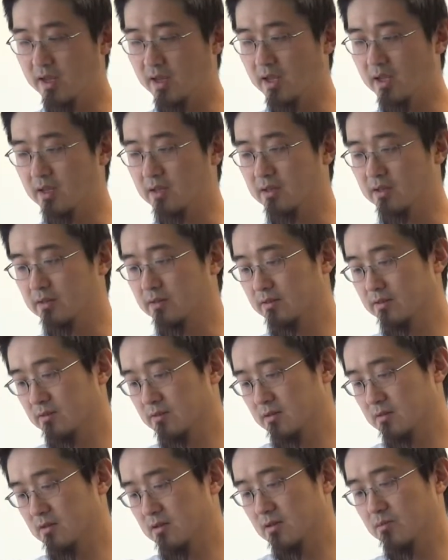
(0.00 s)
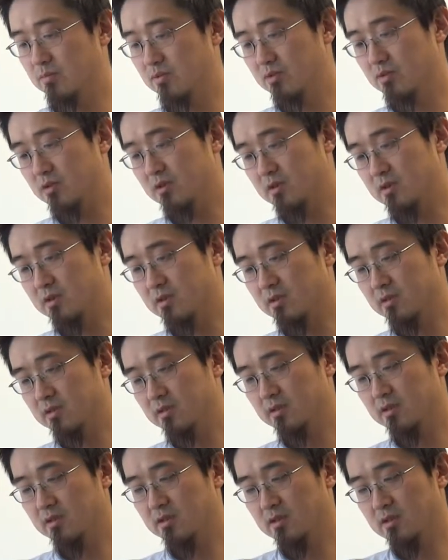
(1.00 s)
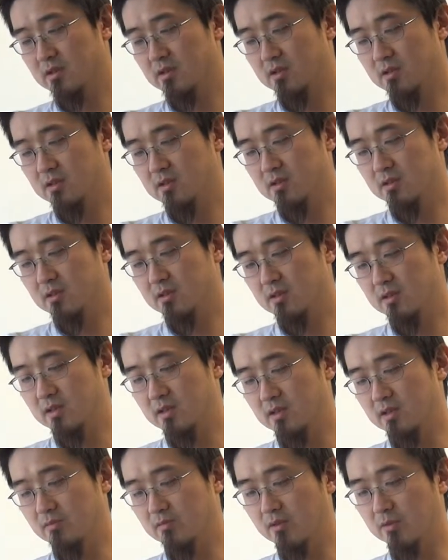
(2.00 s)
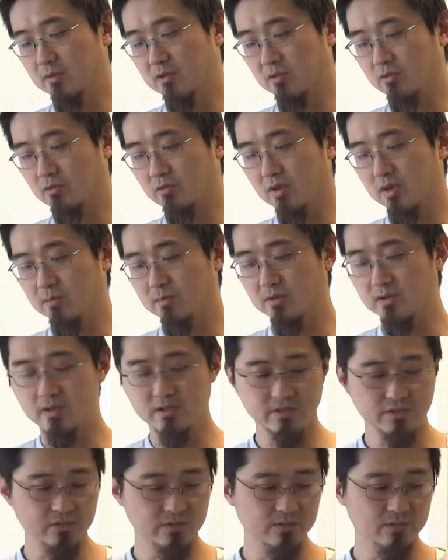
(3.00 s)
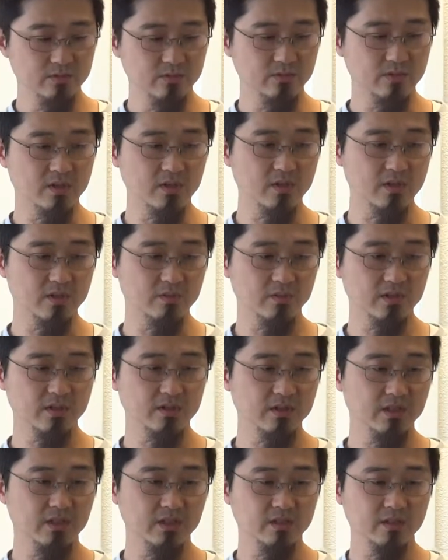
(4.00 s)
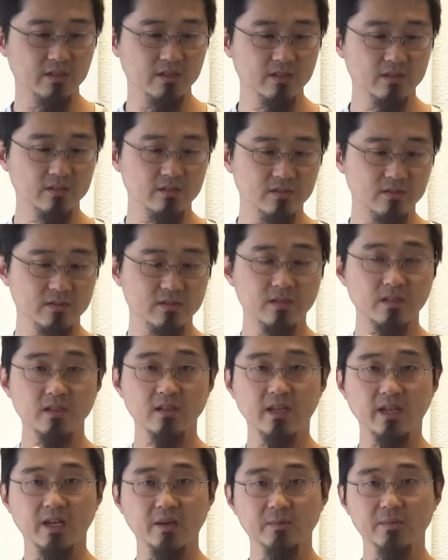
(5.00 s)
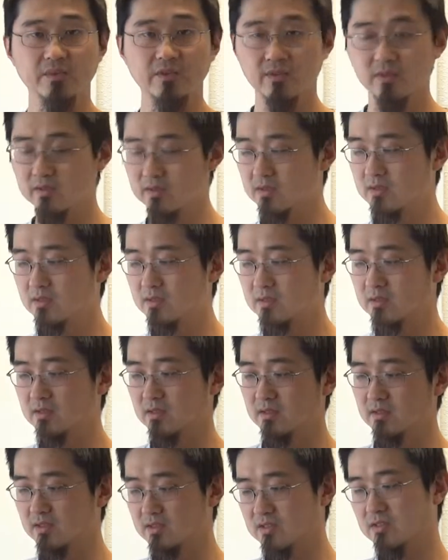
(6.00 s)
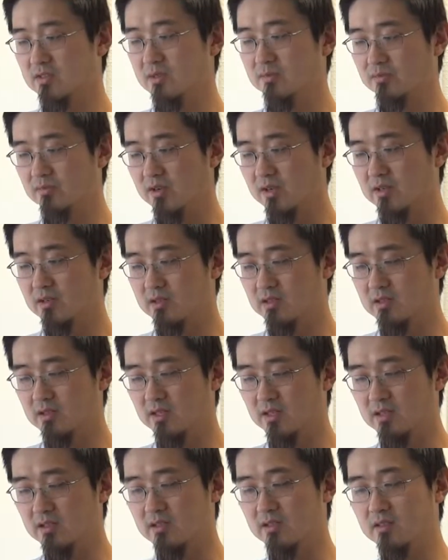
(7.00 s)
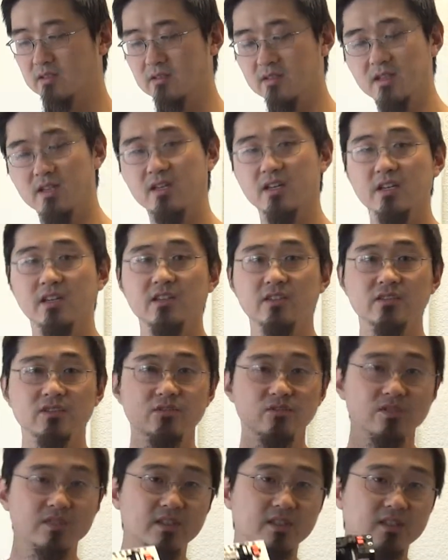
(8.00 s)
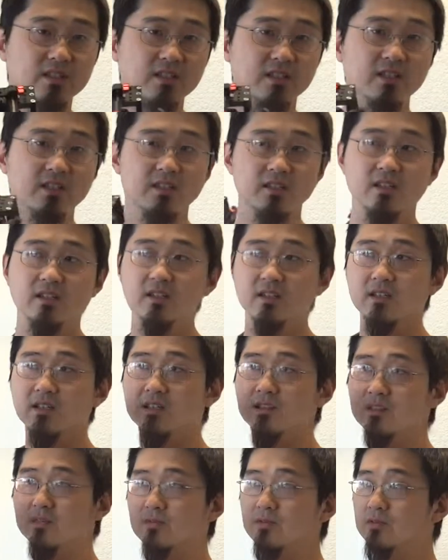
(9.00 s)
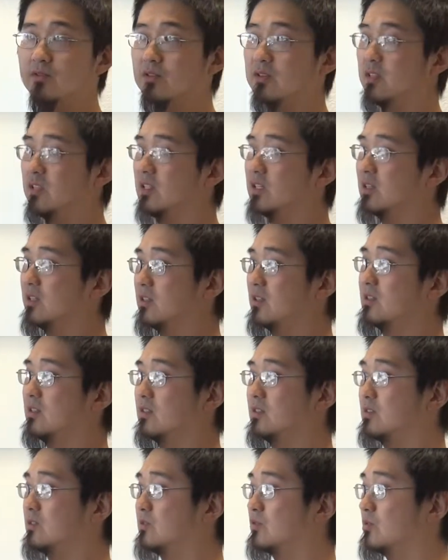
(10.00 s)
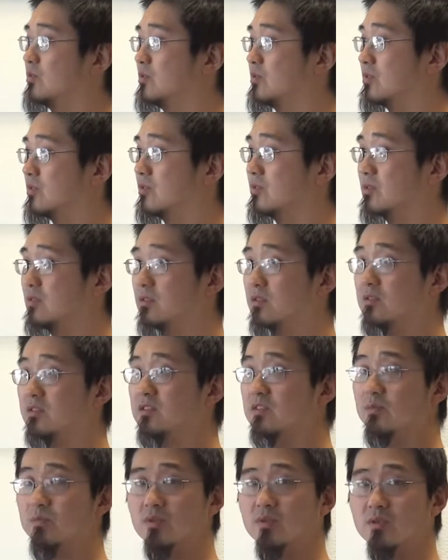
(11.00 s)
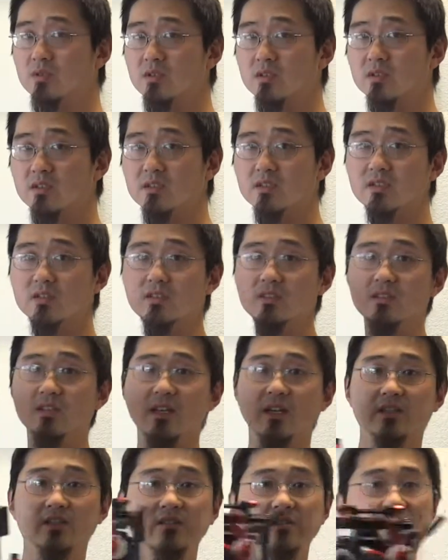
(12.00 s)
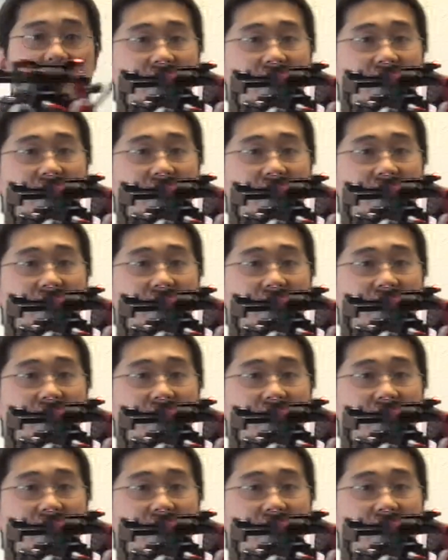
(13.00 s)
and put on the rubber grip onto one of the other clamps. Just slipped right on, and then used it for the shoulder support. Actually,